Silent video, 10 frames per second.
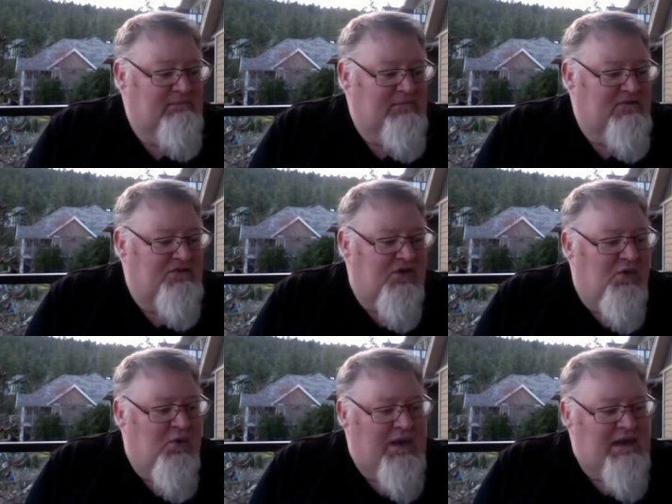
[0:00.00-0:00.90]
began
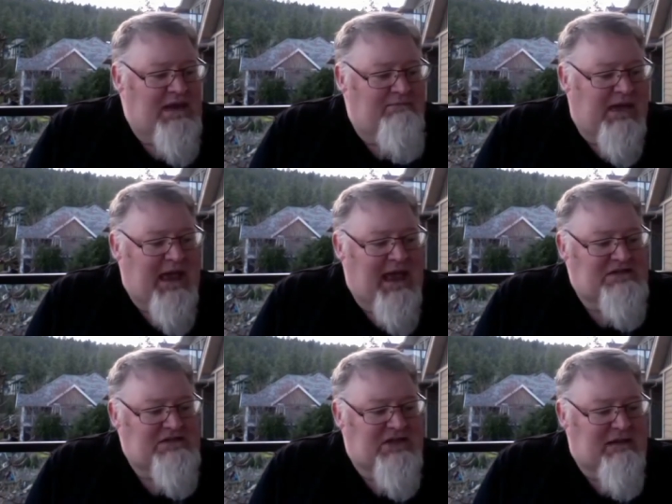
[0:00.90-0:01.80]
to get better, and they
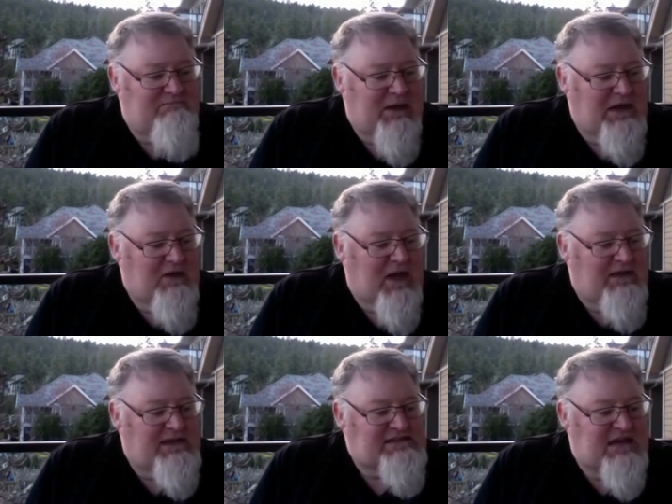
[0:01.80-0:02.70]
said to him,
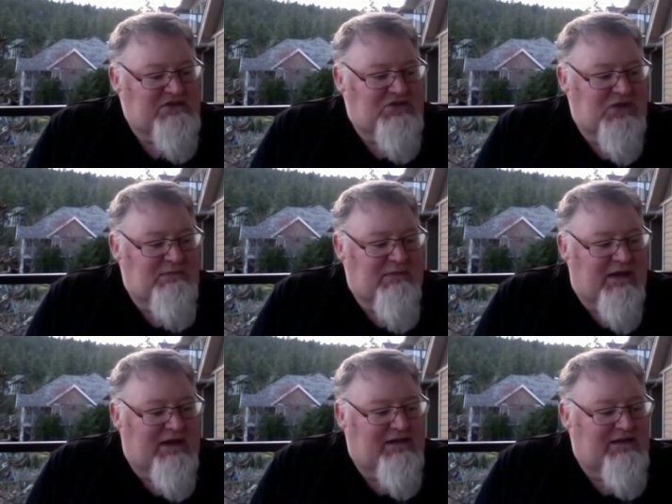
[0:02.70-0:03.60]
and what did they say
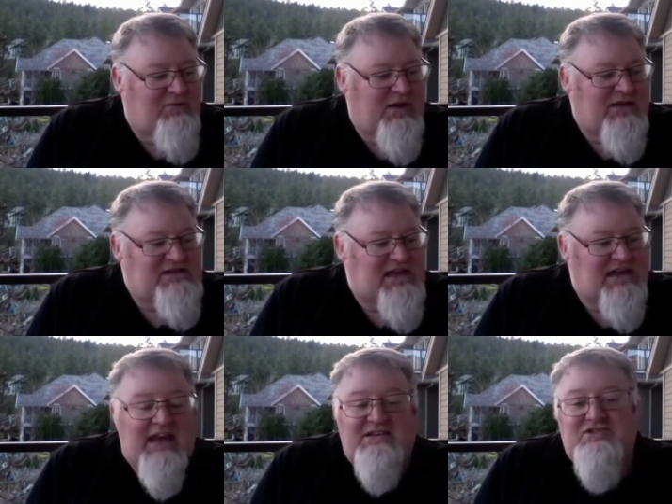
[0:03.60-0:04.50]
yesterday at the
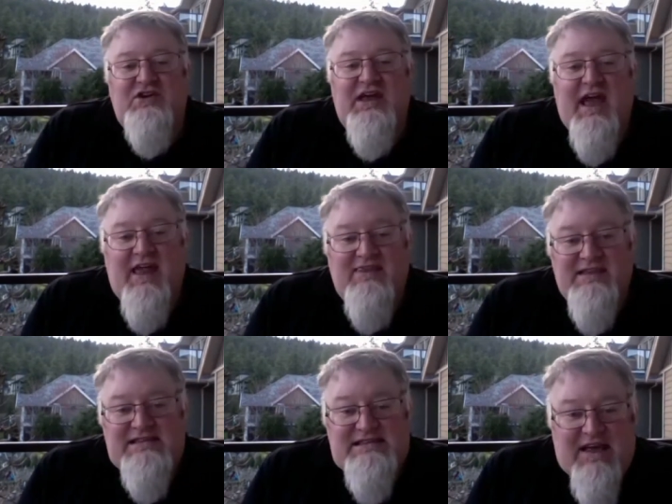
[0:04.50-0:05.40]
seventh
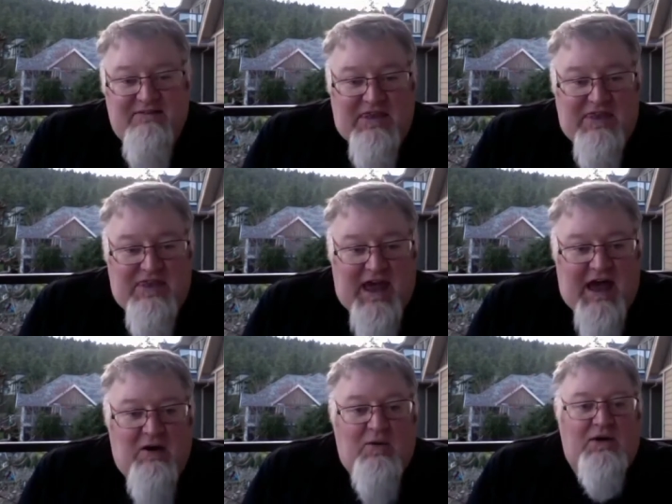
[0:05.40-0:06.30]
hour? Well,
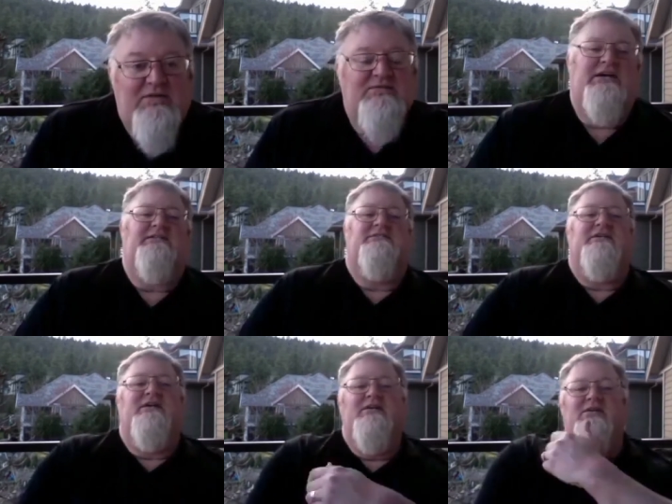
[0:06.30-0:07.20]
uh, you see
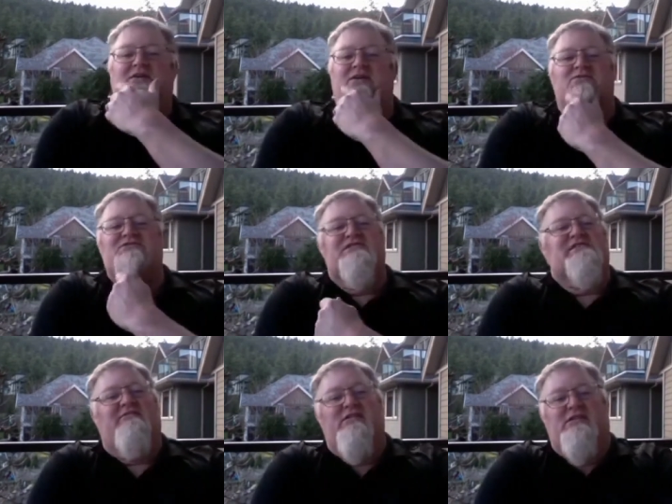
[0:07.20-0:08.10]
seventh. You, you
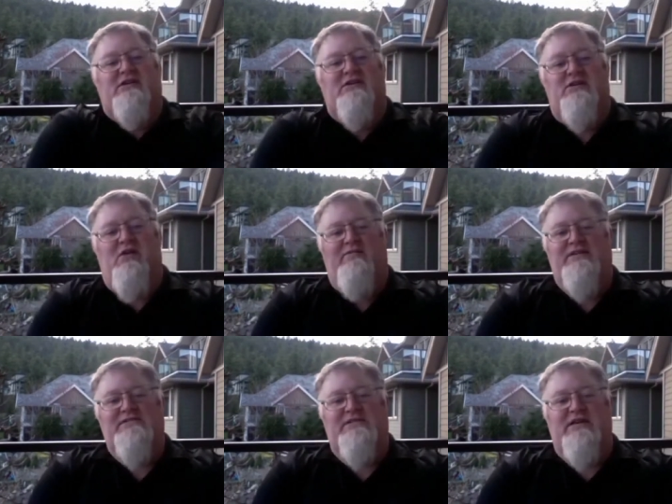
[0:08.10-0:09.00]
obviously, you're thinking
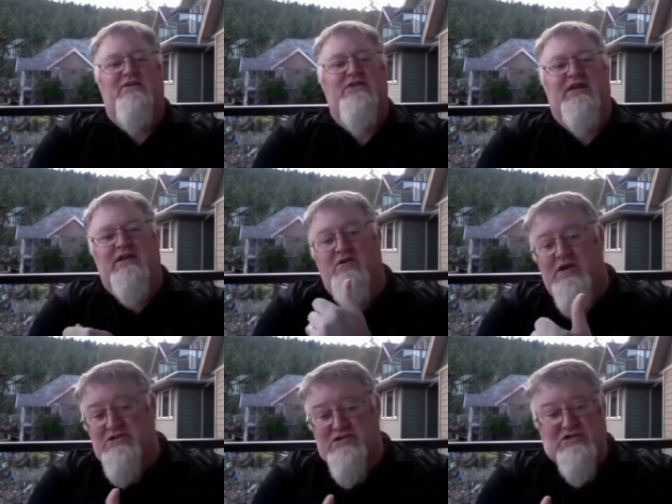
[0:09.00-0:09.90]
creation story.
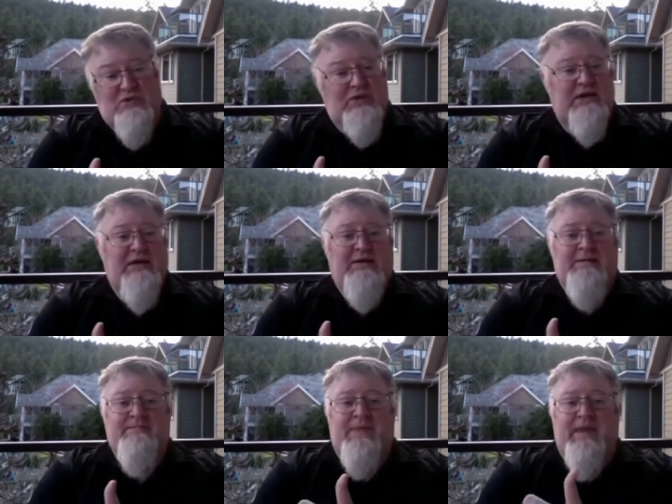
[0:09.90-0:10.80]
You're thinking new
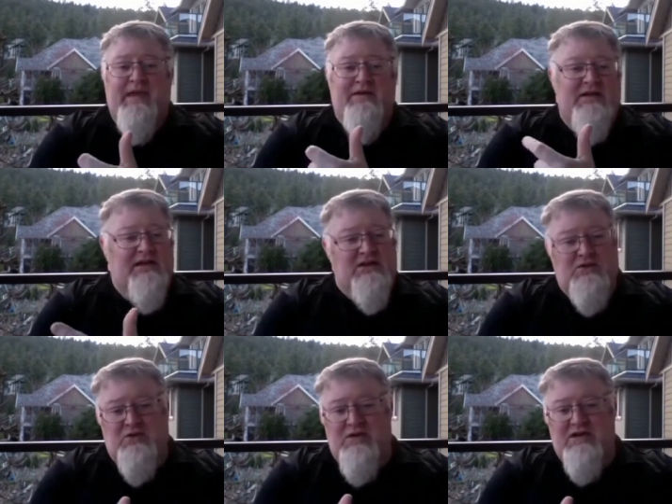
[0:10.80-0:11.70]
creation.
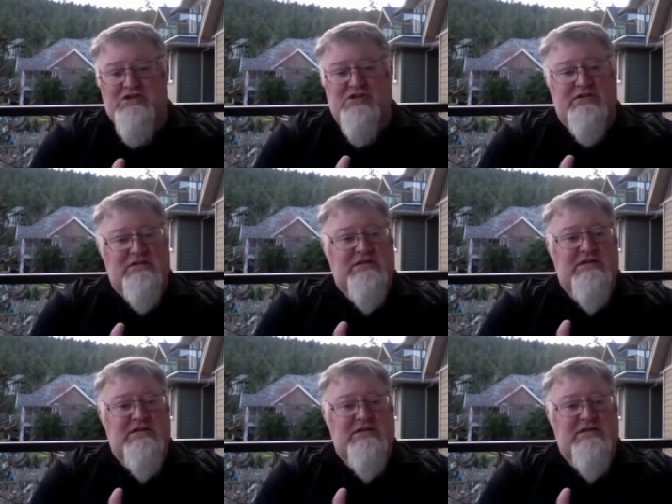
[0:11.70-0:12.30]
You're thinking